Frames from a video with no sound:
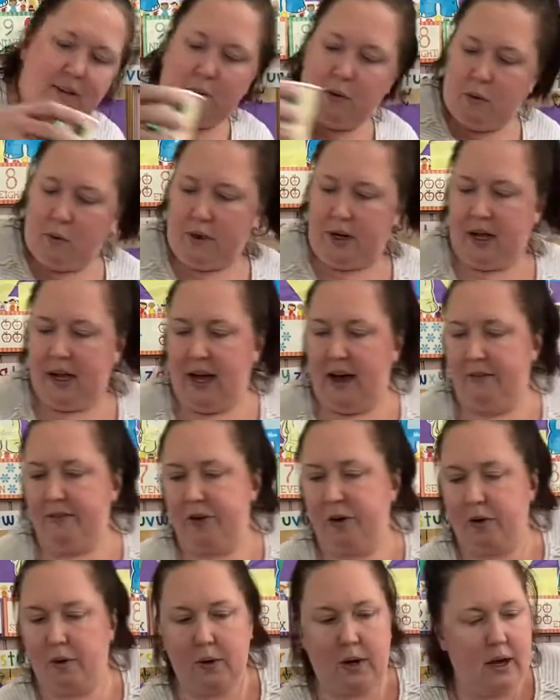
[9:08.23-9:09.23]
with what I have
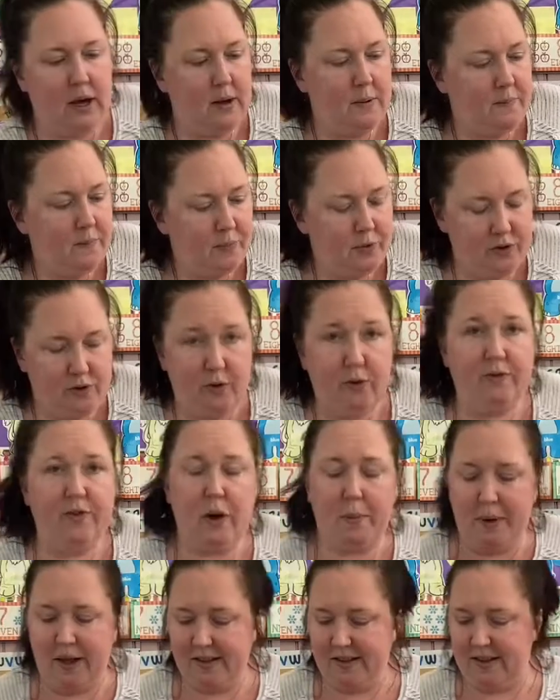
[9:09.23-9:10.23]
here, okay? So I've got
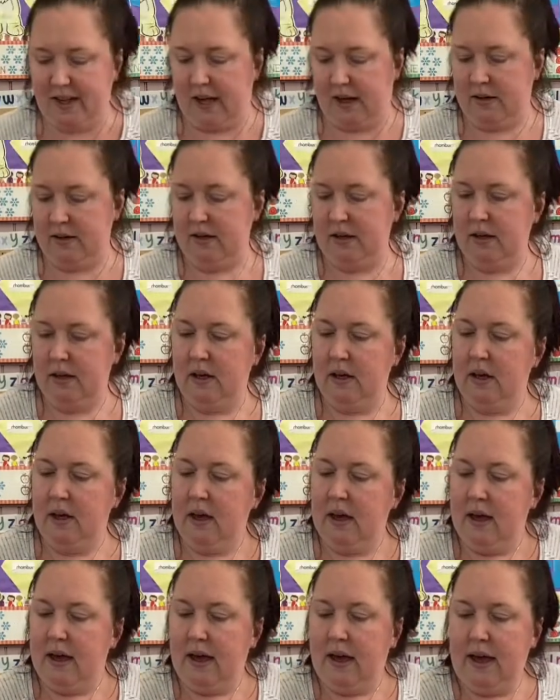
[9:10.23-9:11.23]
my sand,
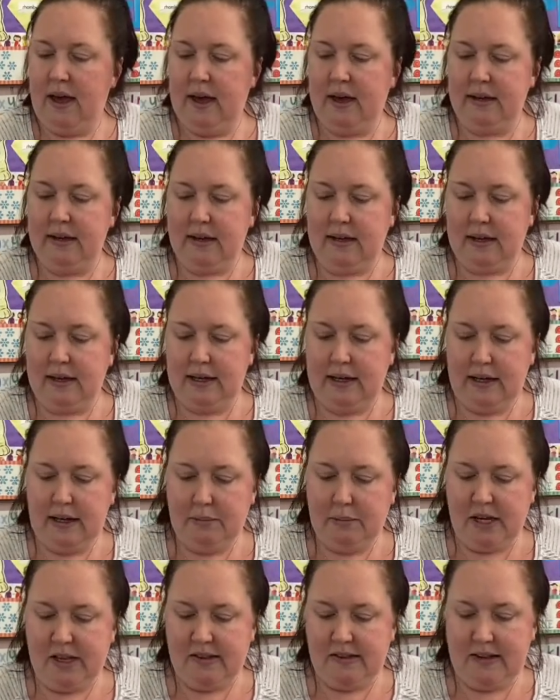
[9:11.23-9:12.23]
and in
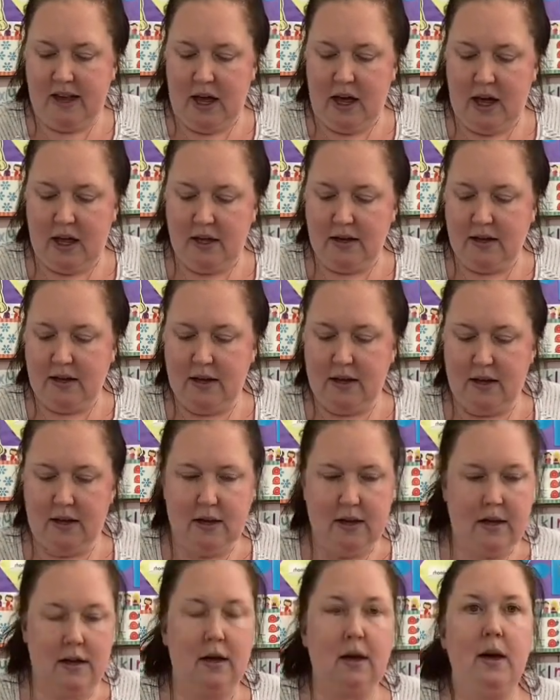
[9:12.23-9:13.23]
my sand,
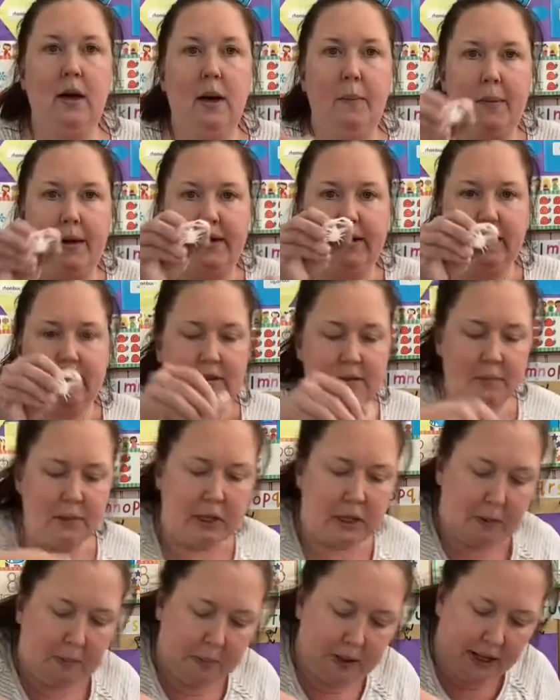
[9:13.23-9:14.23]
I'm gonna take some
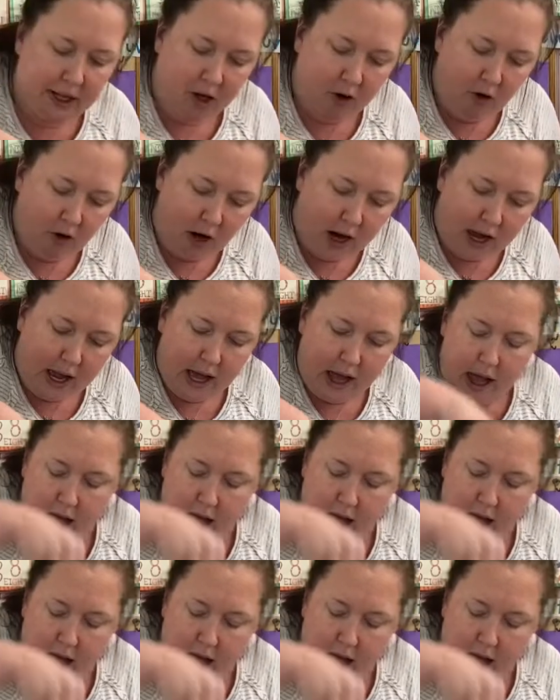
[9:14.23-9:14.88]
little play crayons.